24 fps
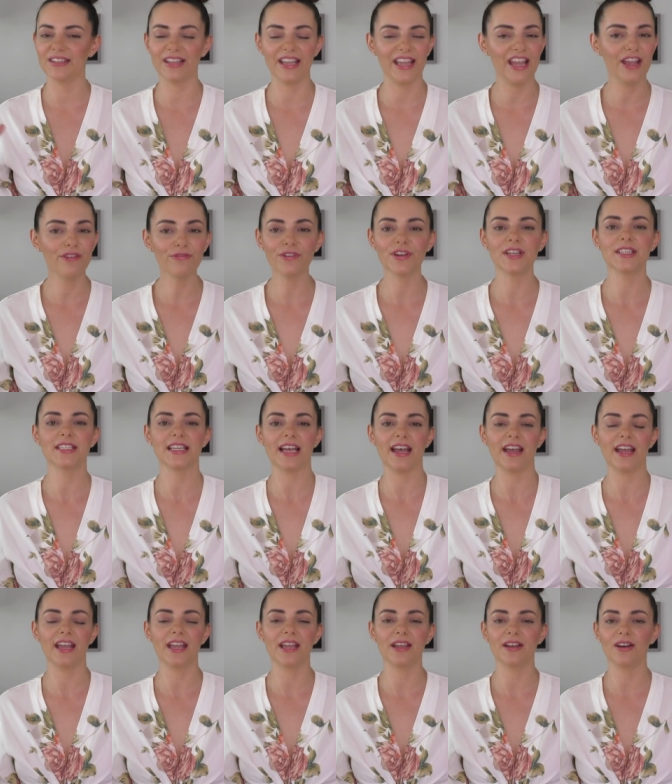every
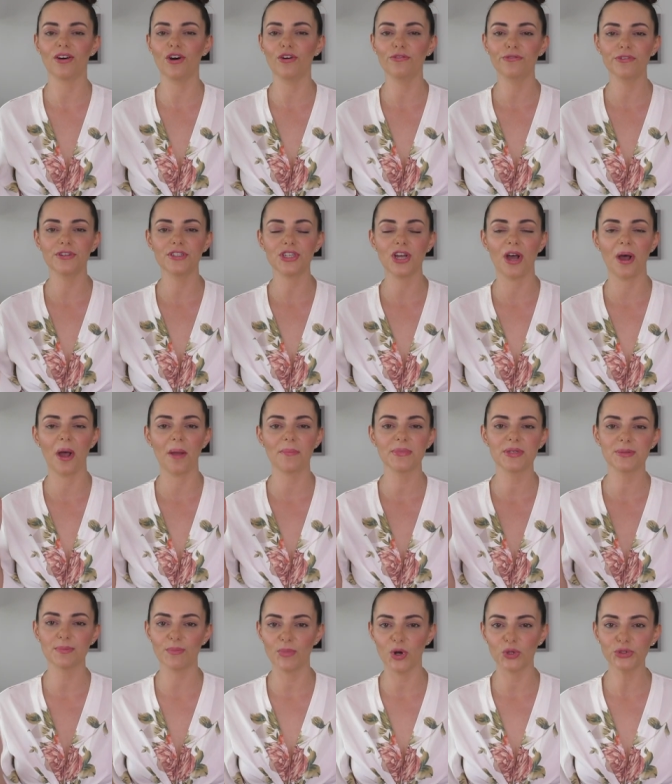day,
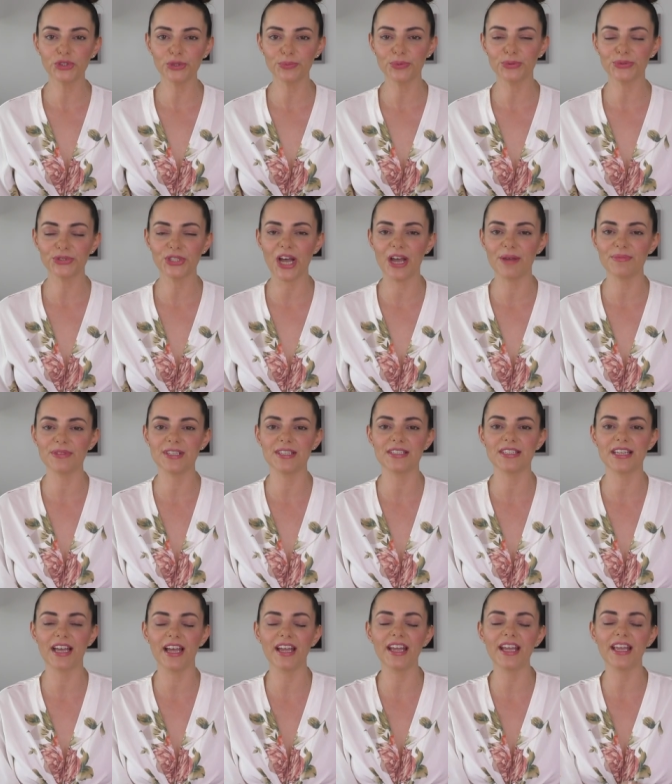oftentimes multiple times a
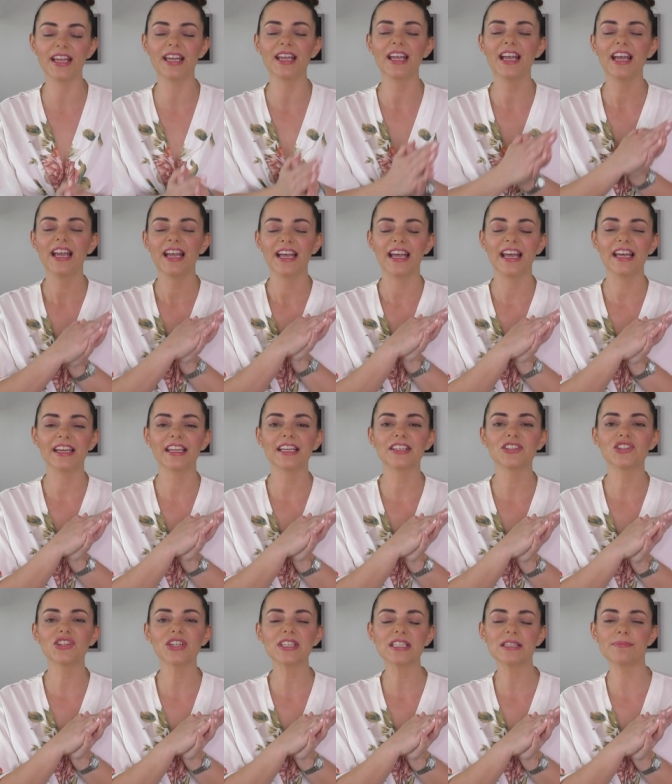day, and
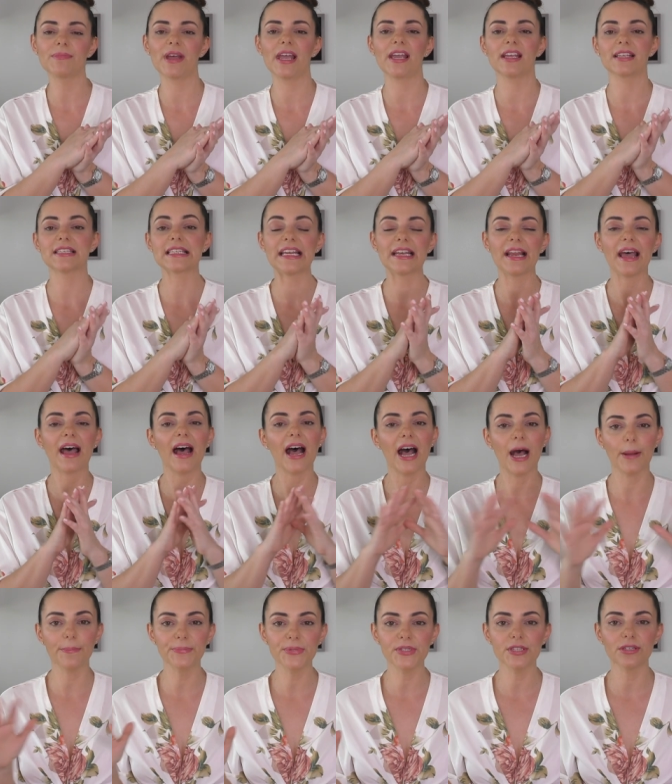it just makes an
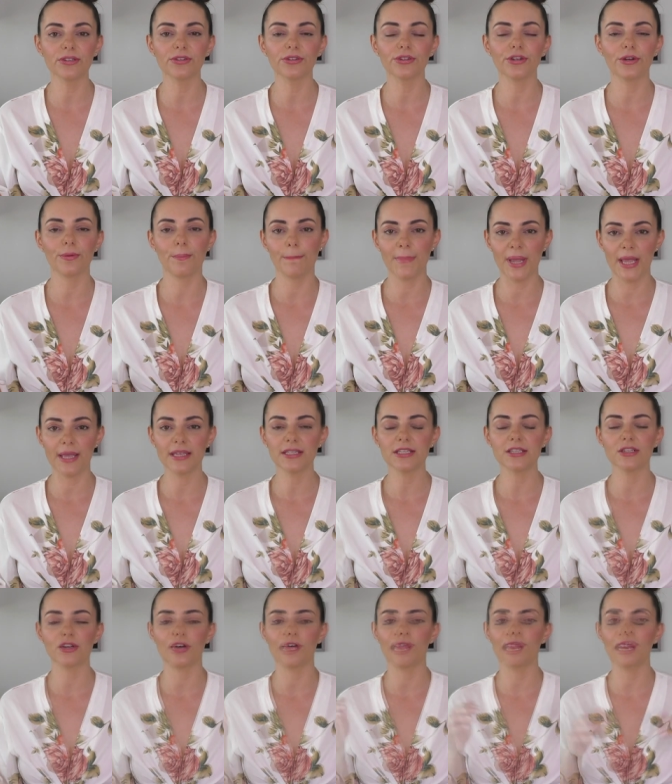absolute
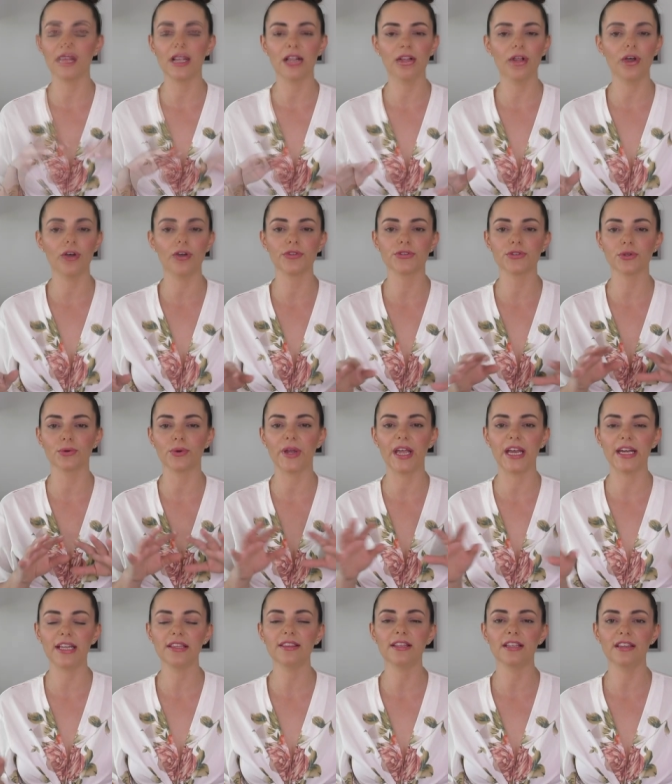mess of any clothes or
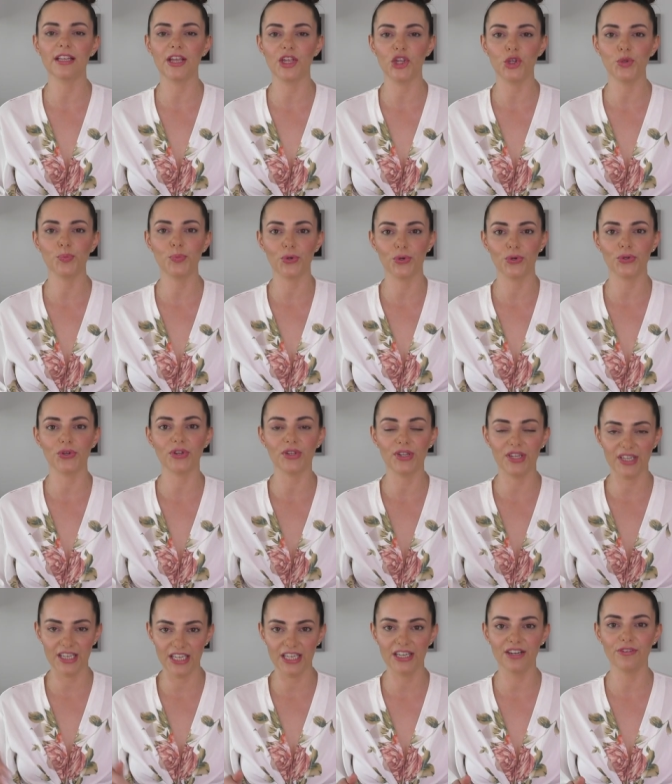anything that you put
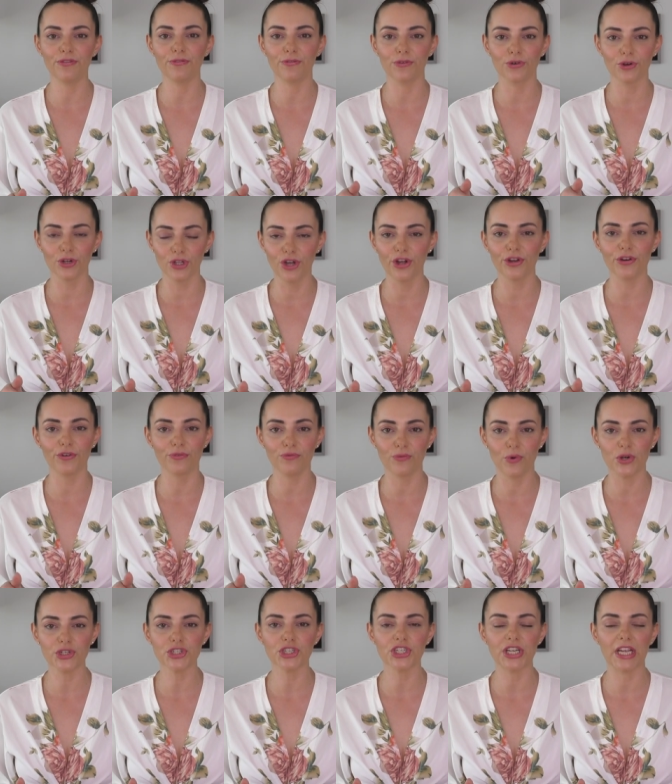in for a load of
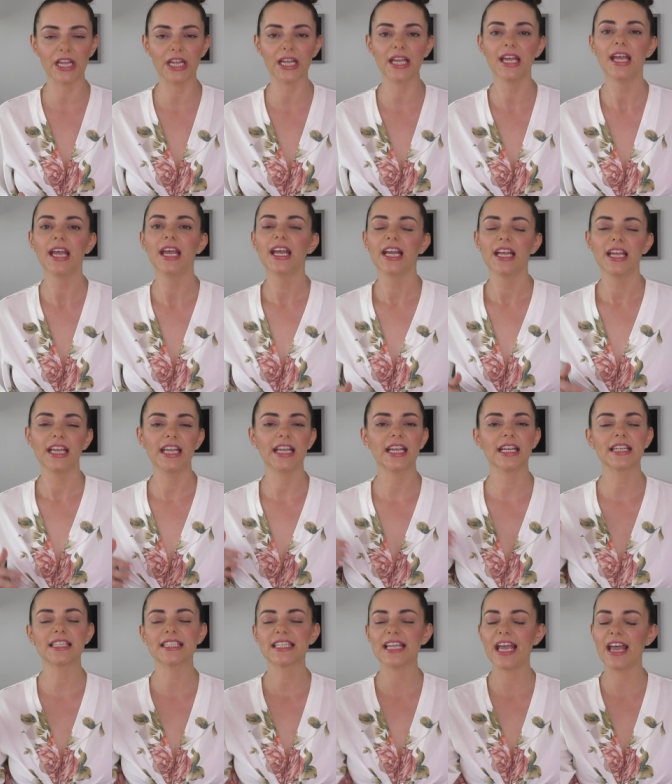washing.
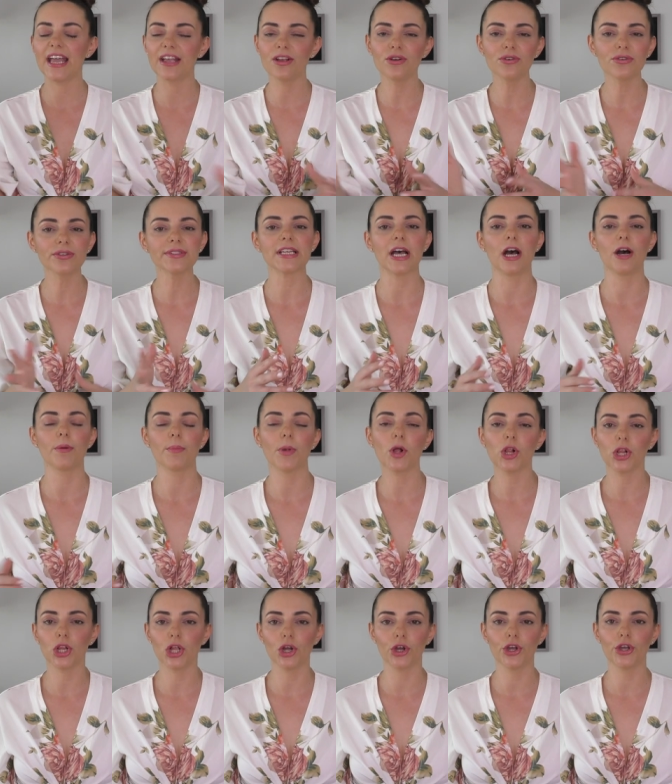It tangles up
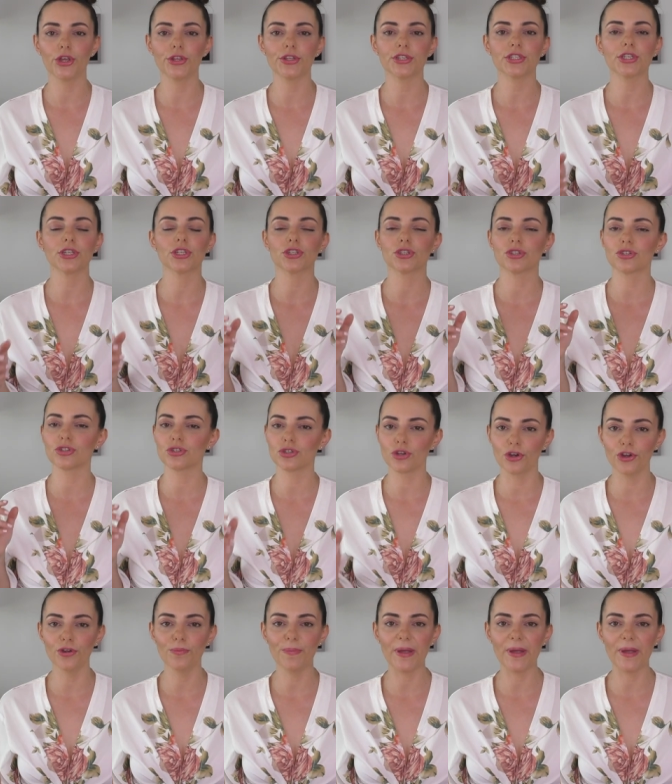clothes so